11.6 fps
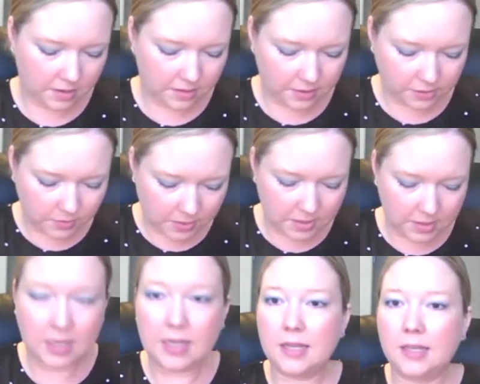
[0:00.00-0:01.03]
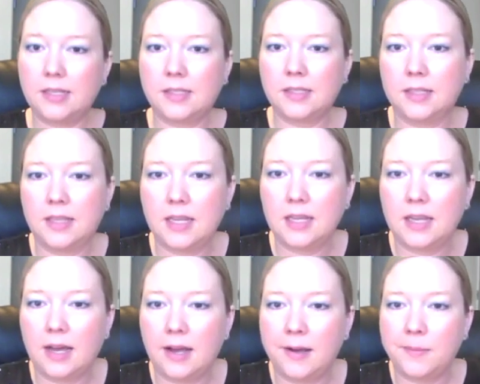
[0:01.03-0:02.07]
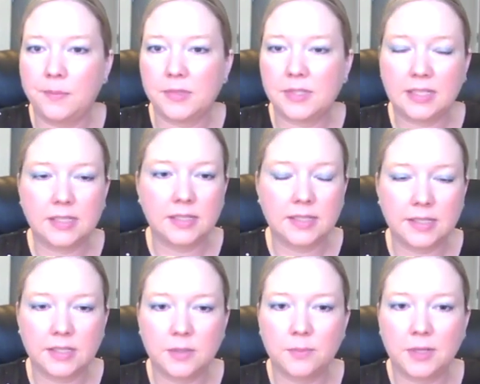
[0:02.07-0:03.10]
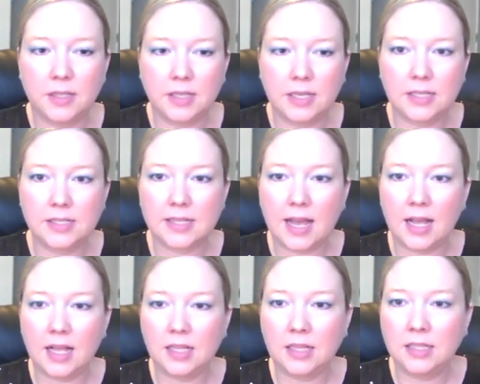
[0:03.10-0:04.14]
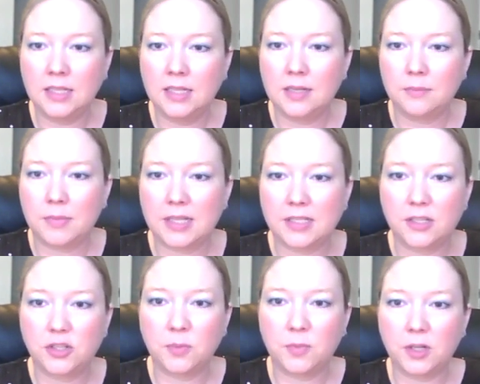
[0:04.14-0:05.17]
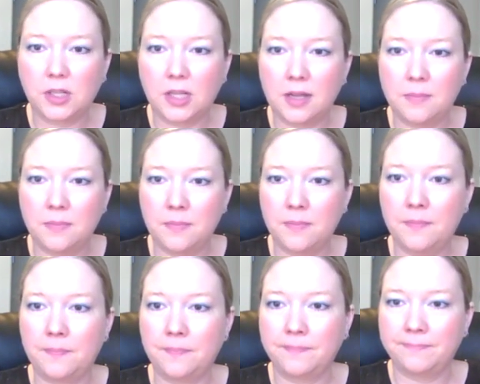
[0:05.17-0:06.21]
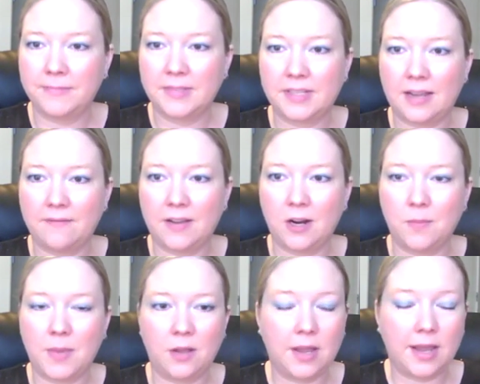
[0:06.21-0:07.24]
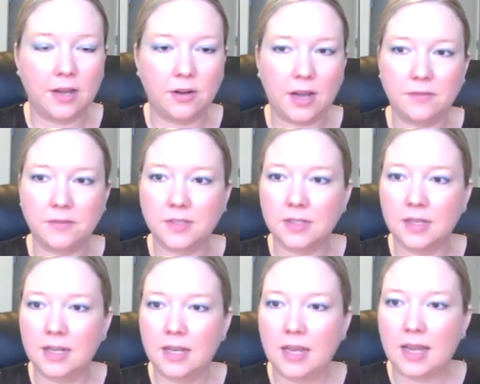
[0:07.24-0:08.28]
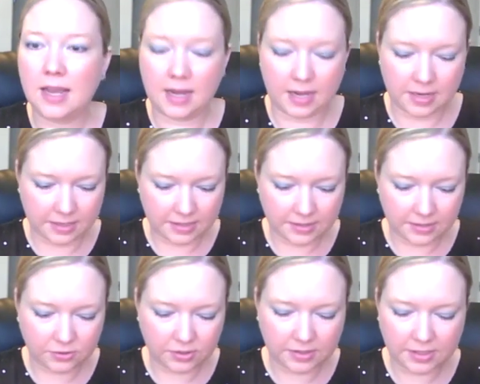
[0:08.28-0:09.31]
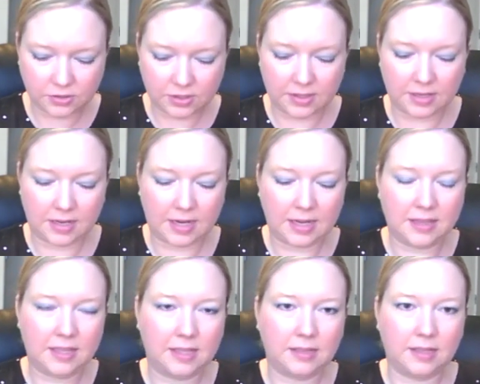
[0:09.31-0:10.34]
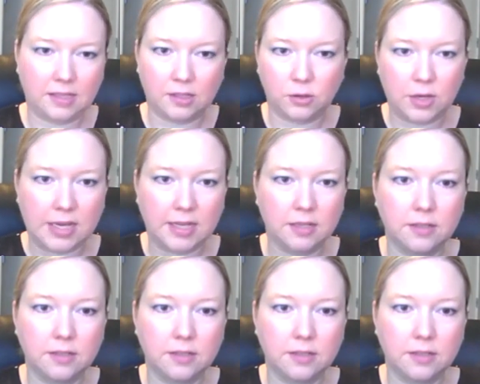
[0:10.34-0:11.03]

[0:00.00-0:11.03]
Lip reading: This one is the Sense and Sensibility Sal by Stitching Book Club, Sapphire Mountain Handcrafts. And this is just stitched on the, I got the like little kit,